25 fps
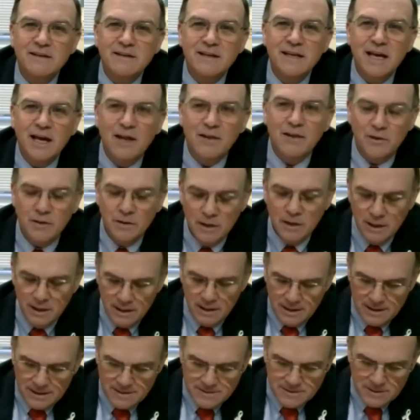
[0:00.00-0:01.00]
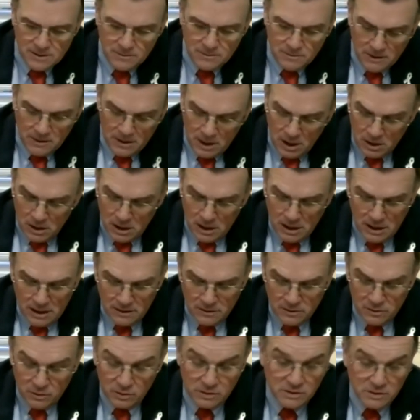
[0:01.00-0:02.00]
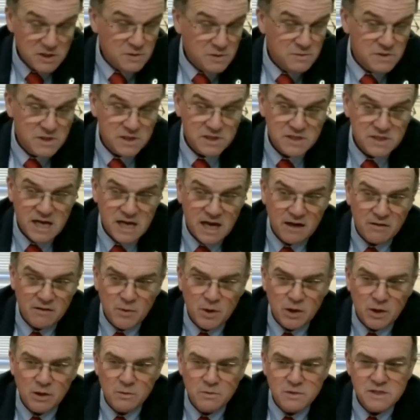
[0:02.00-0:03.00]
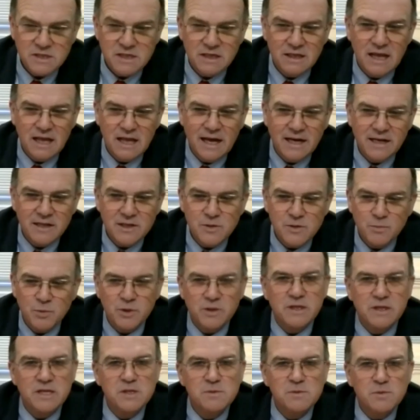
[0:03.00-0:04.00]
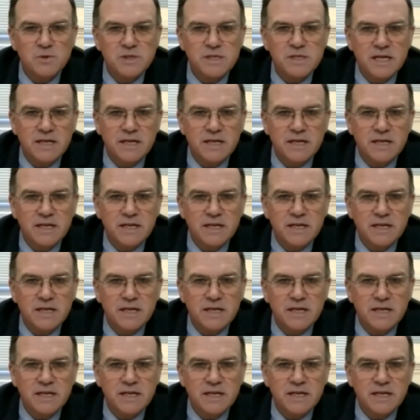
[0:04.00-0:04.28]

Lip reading: together. So the Autism Society of America was delighted to put this